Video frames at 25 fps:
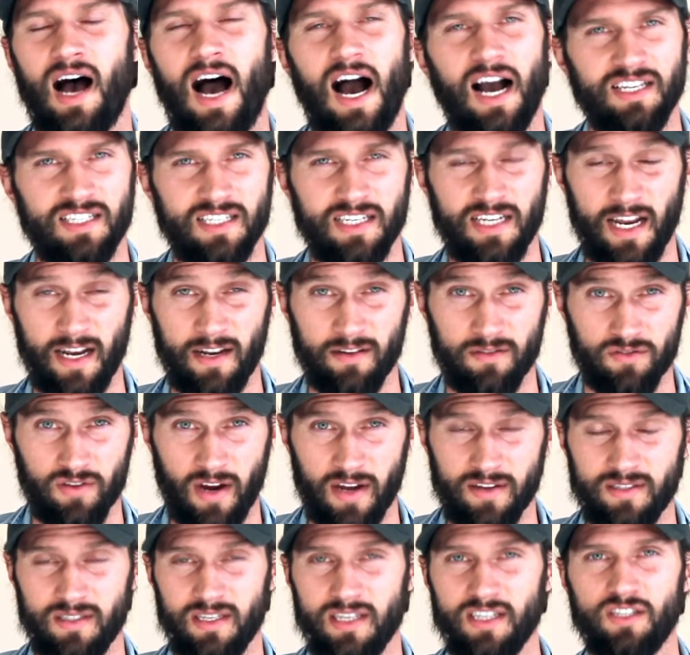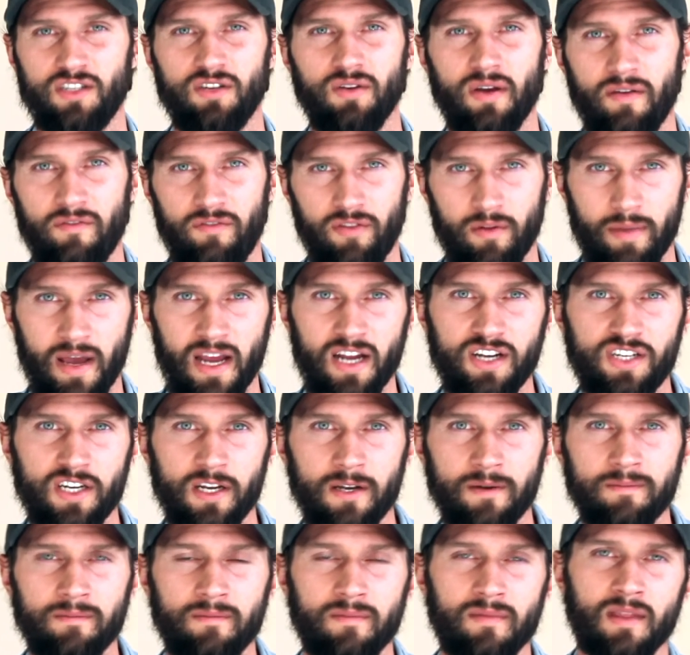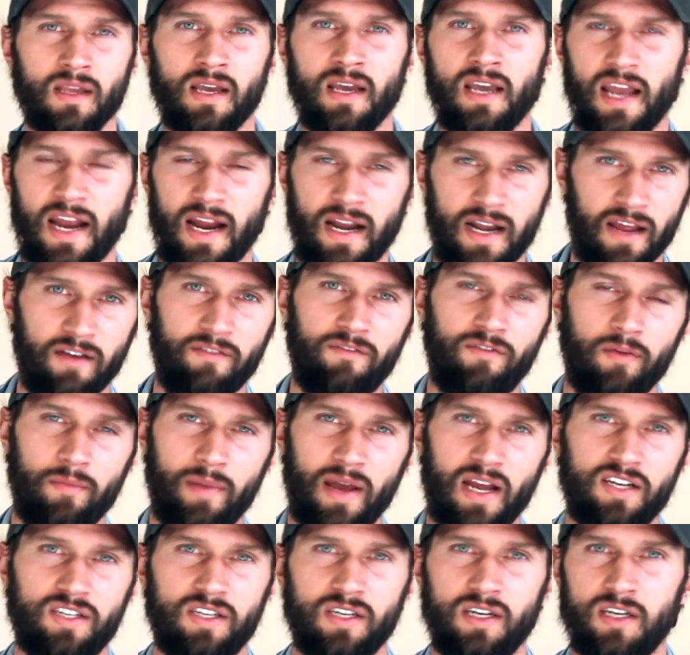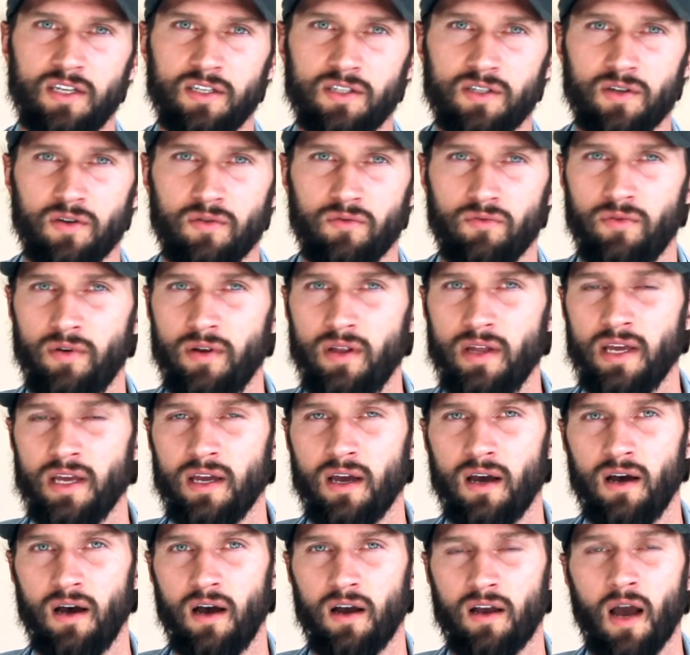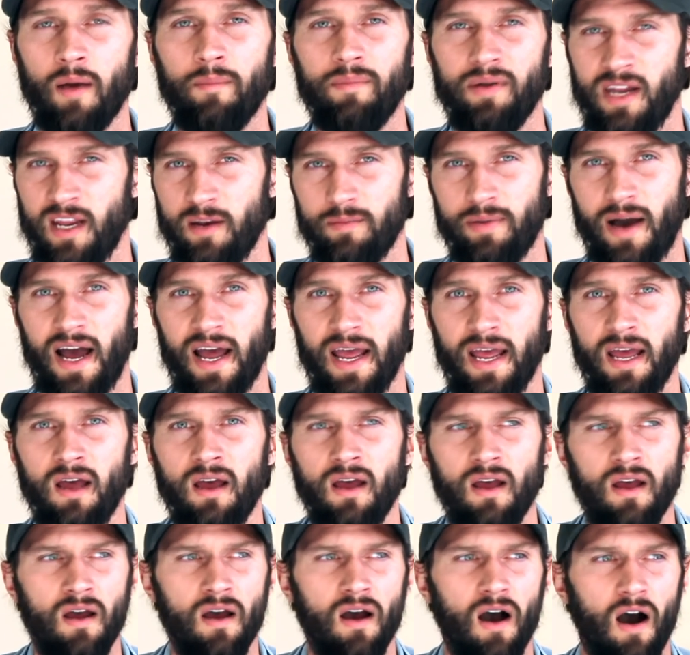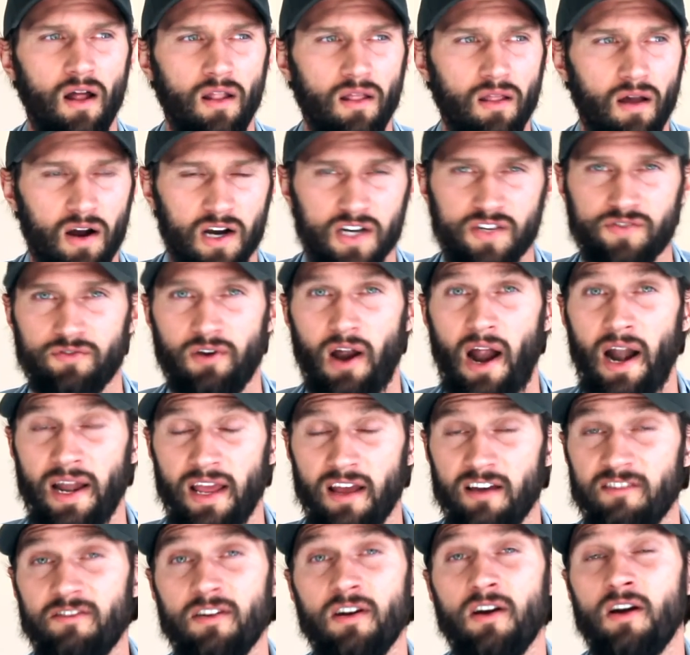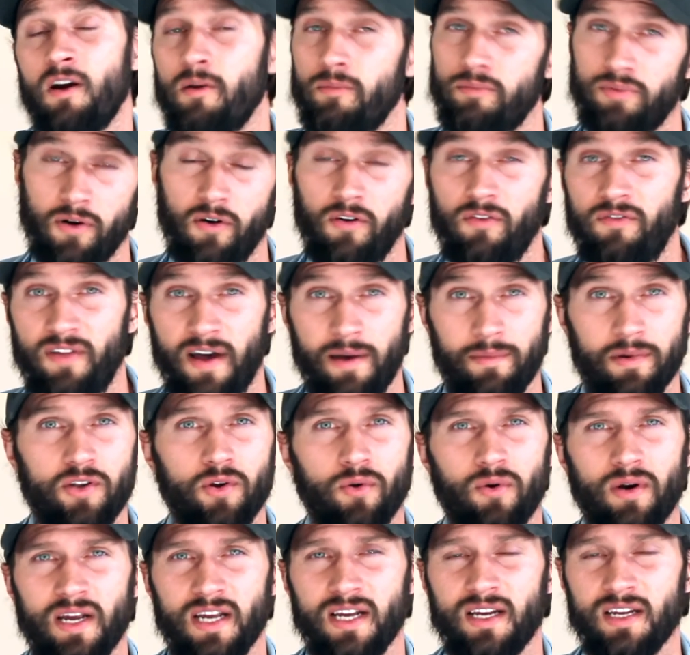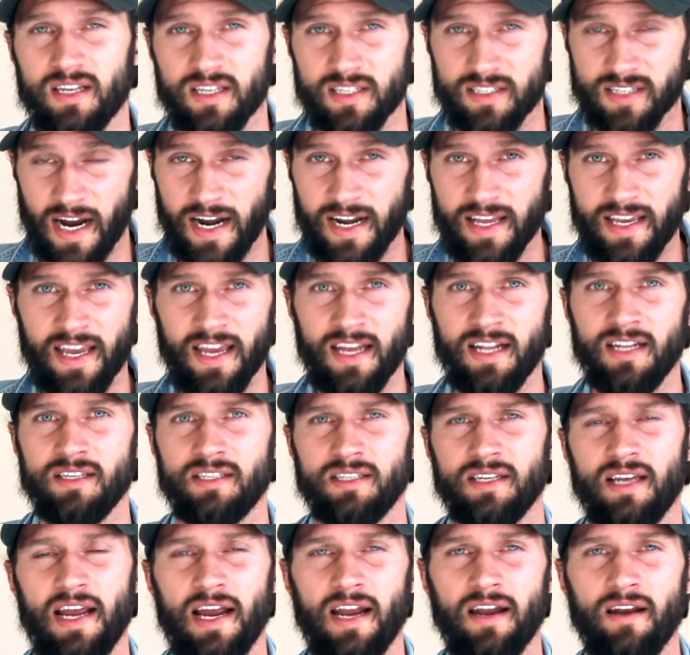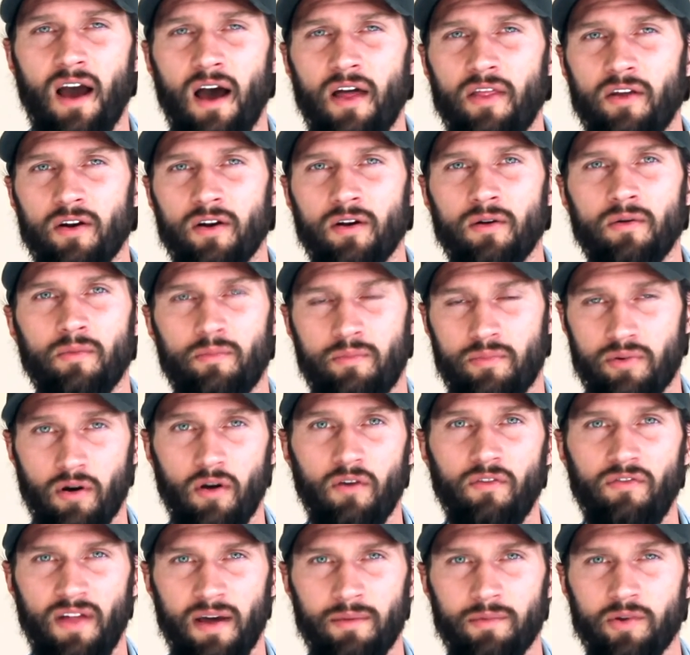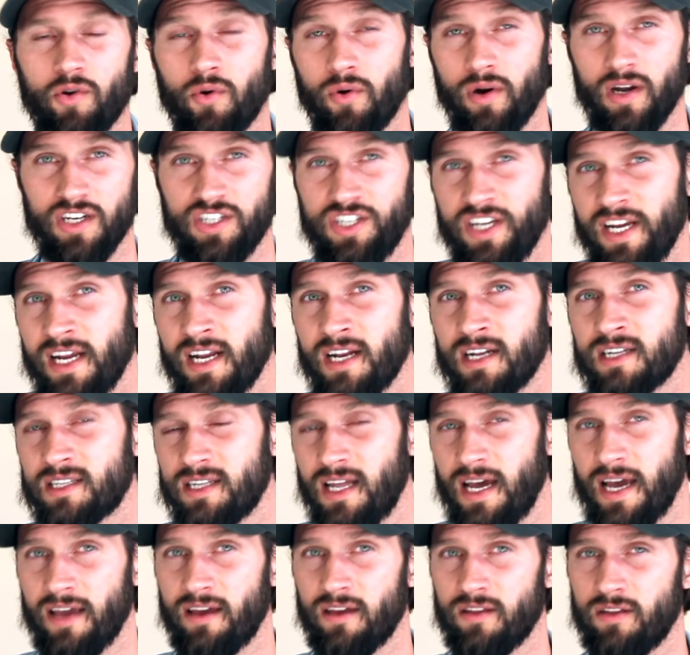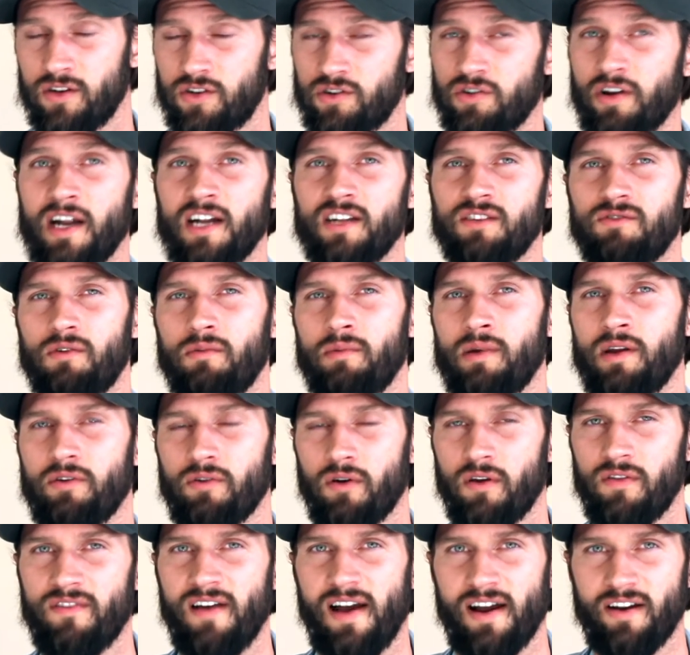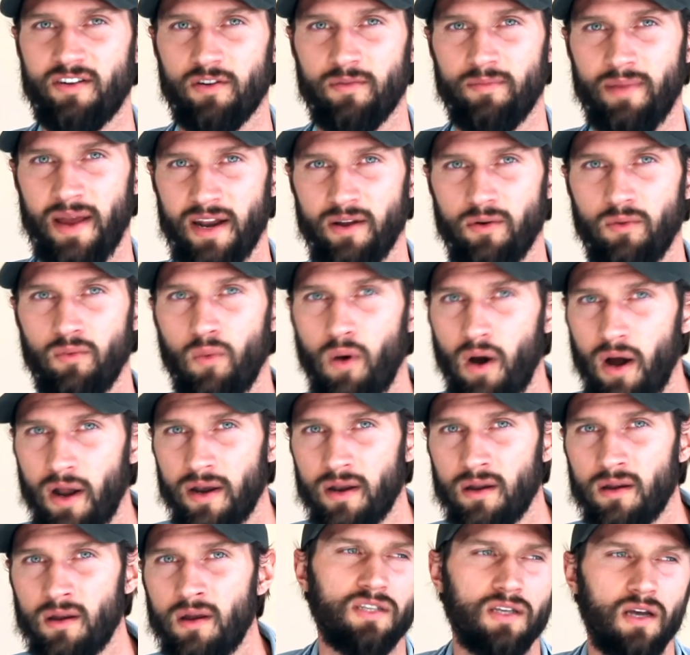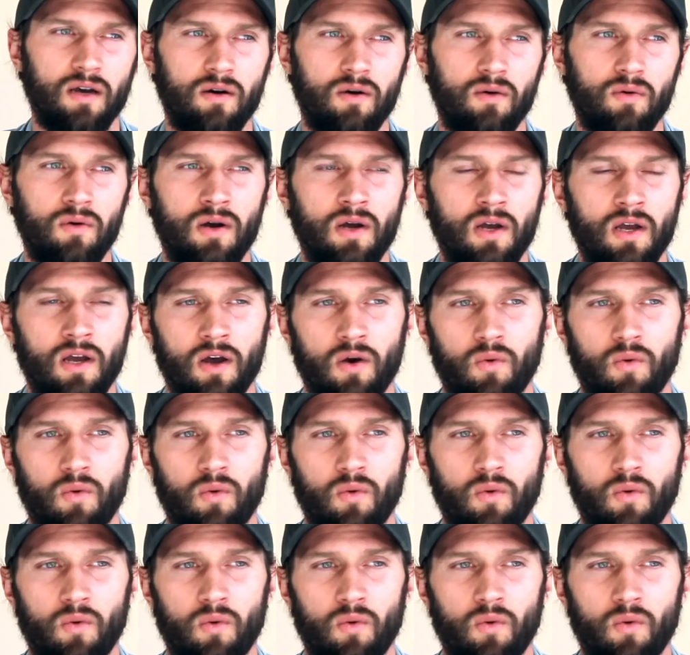Oxidative stress leads to inflammation, and inflammation is really uh, accompanied by a large variety of pro-inflammatory cytokines and other pro-inflammatory genes like the transforming hormone growth factor beta 1. So